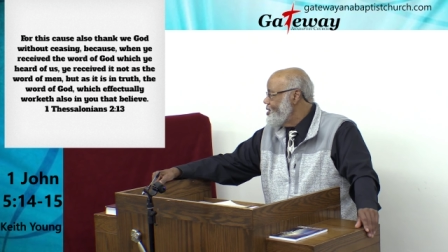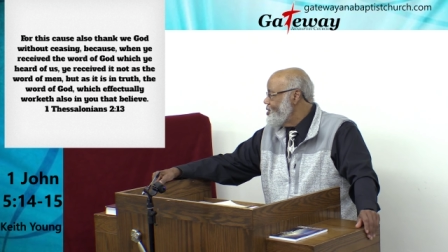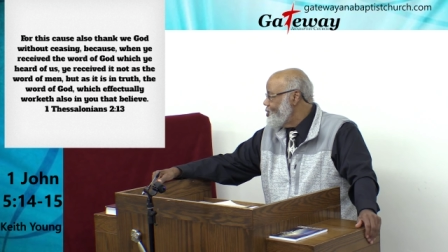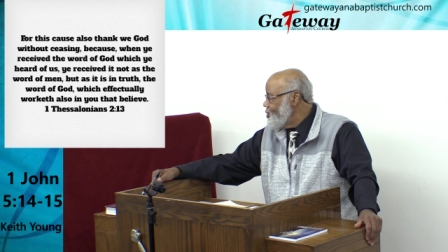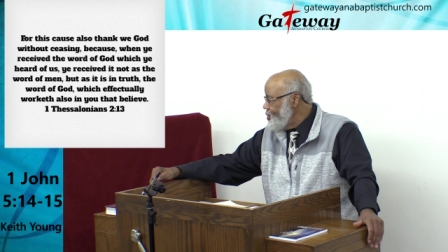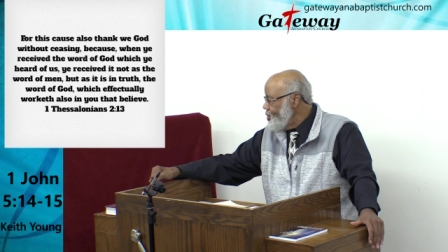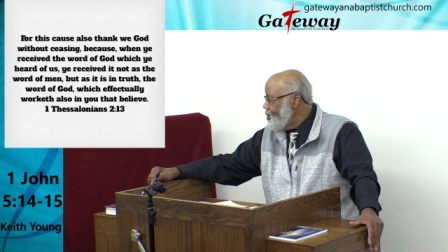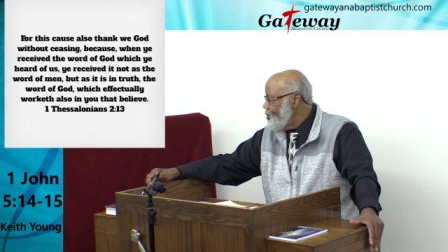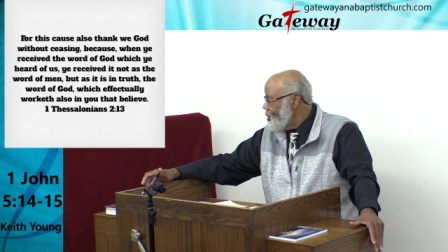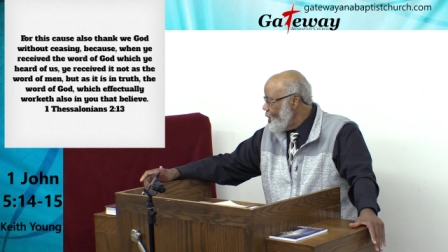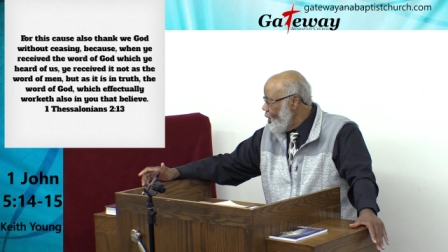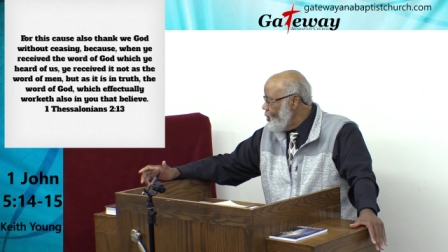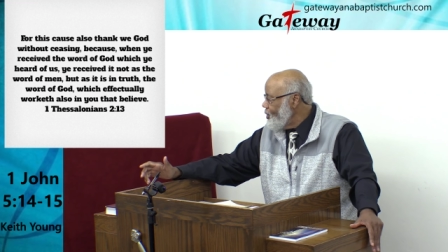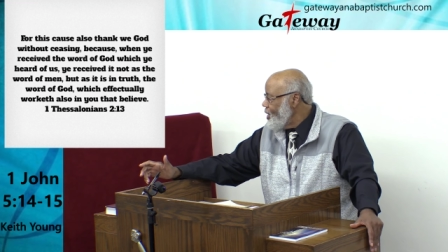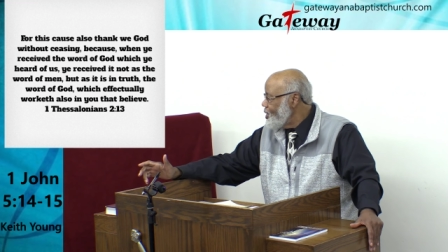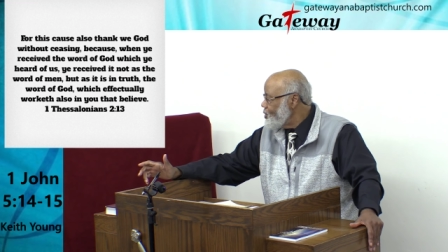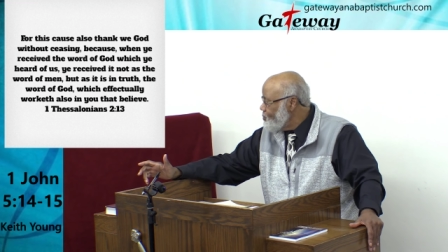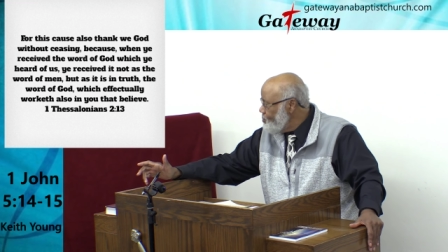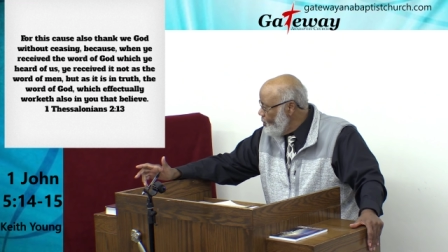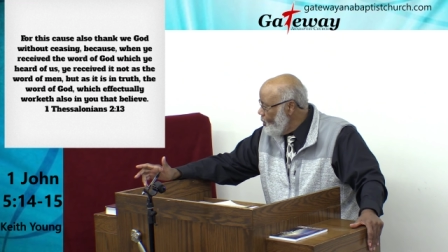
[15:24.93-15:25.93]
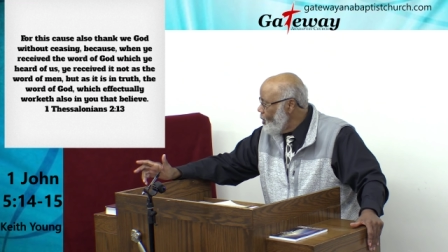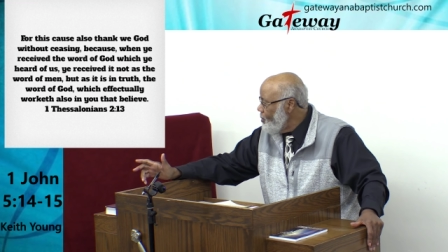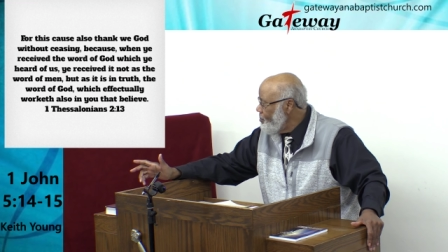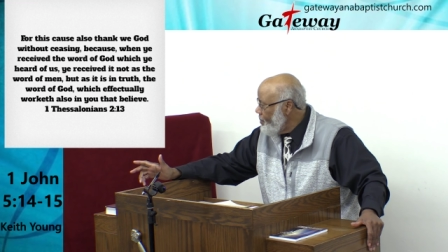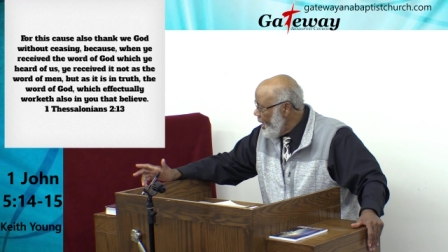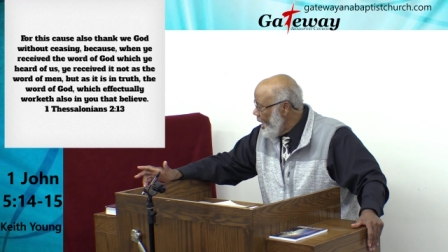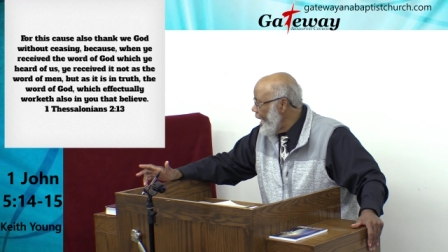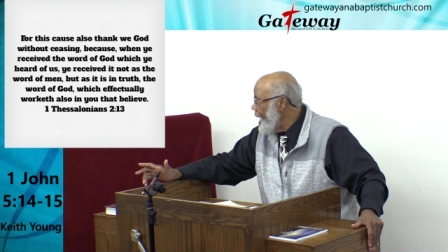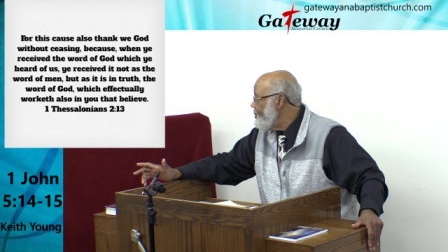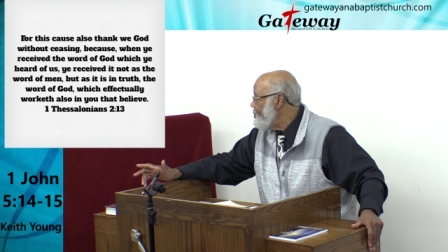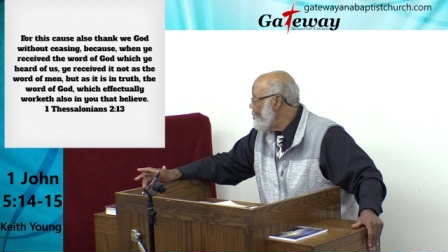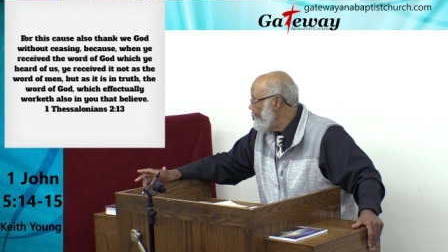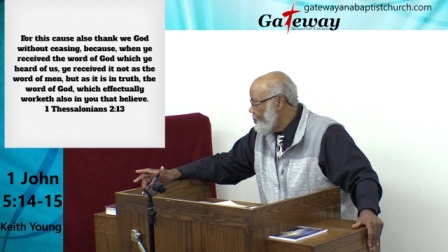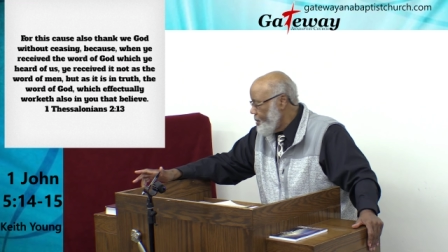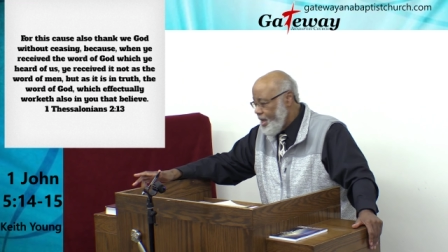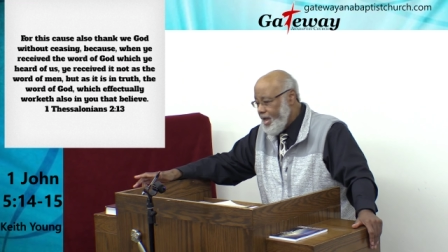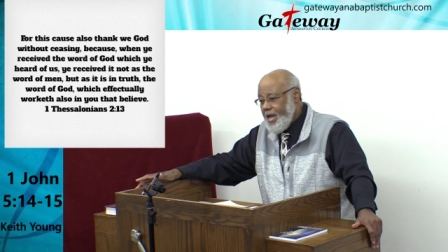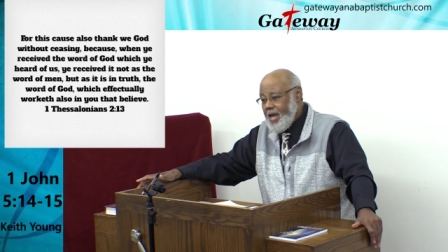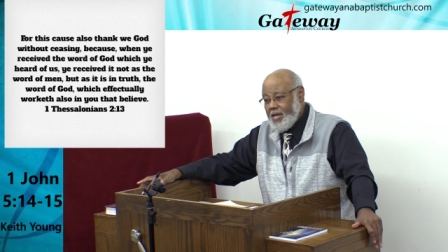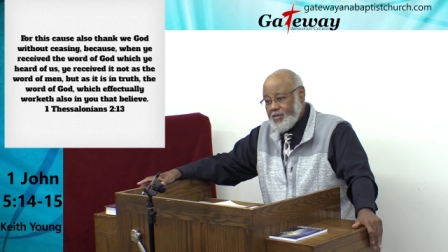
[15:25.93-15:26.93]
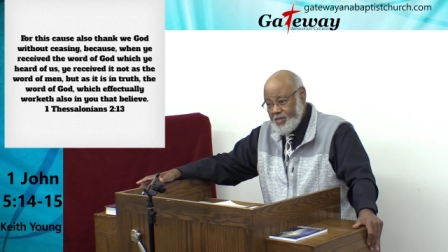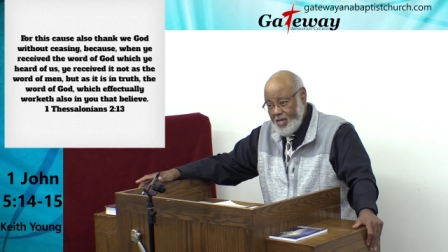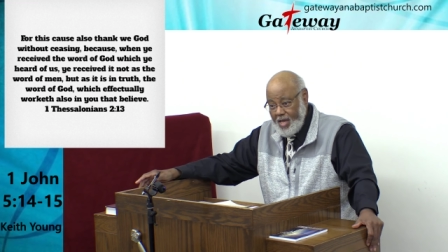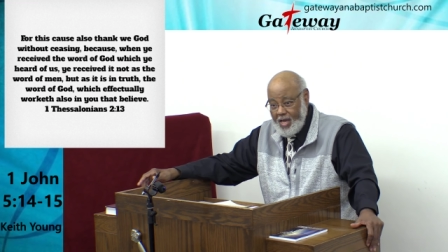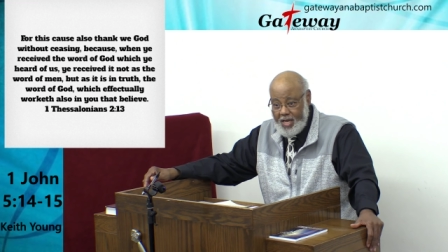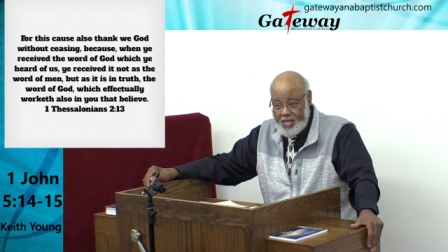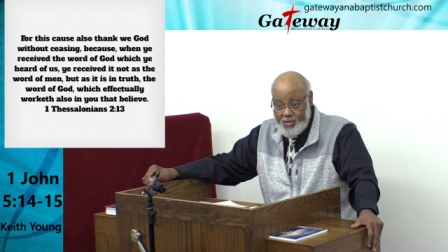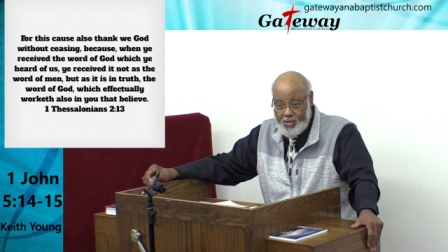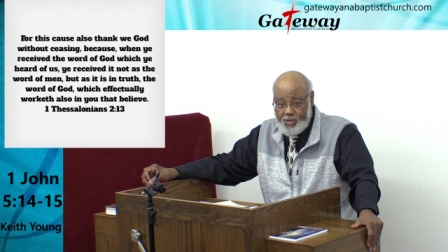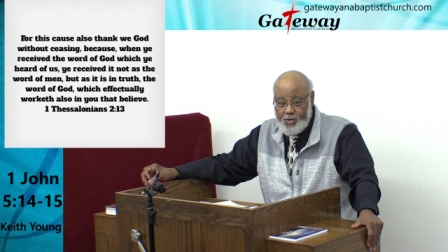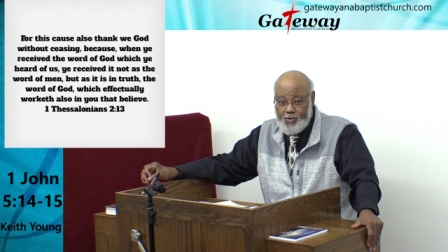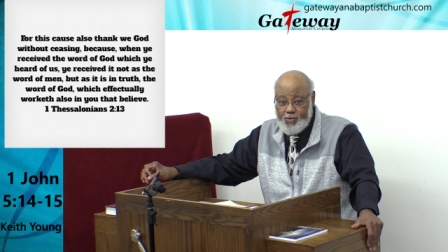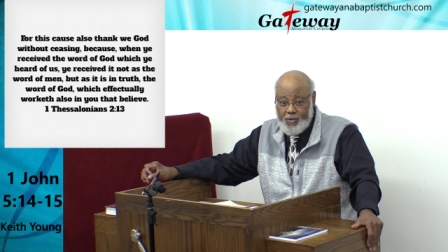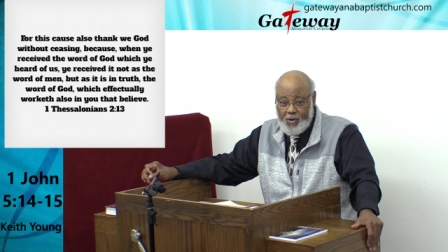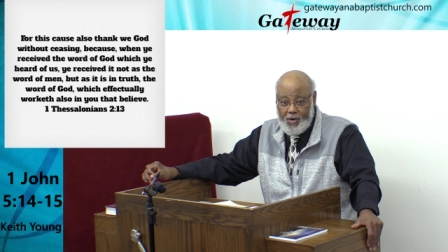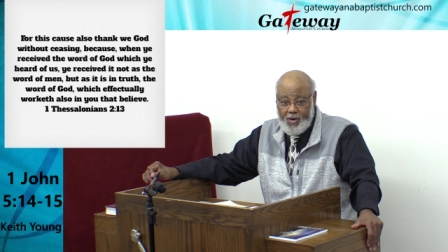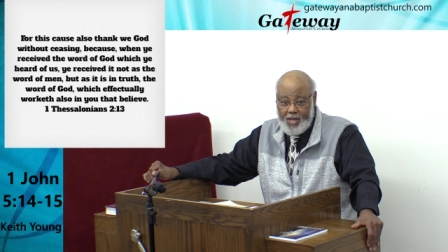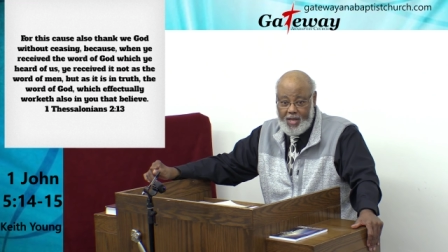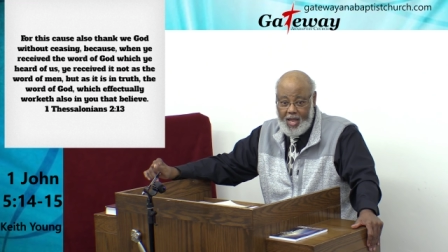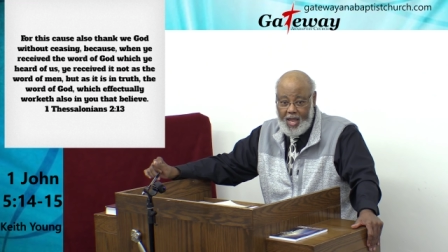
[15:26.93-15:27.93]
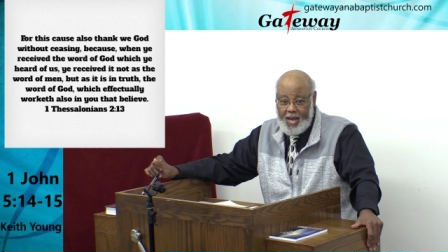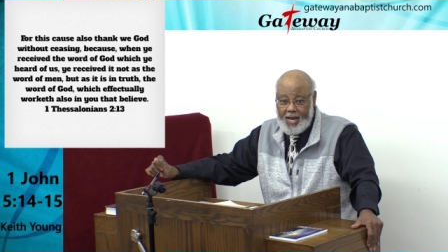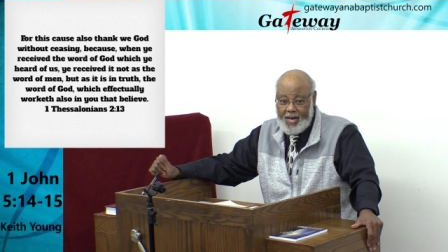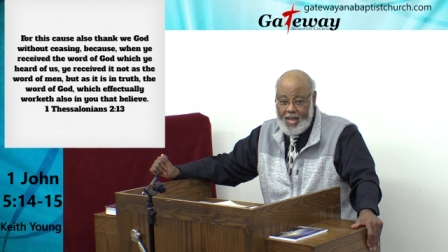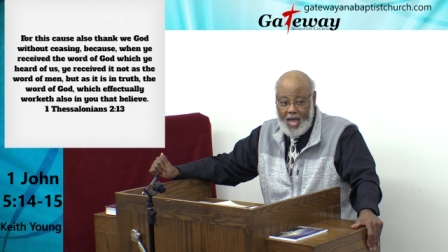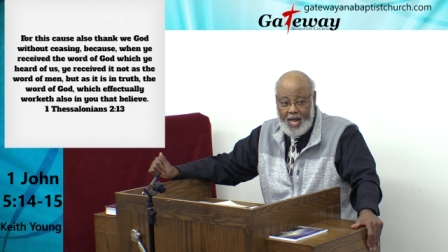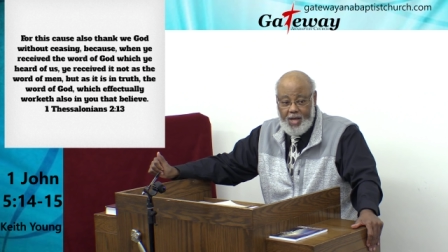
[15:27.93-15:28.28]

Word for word: do you know there's more Bible past Acts 2.38?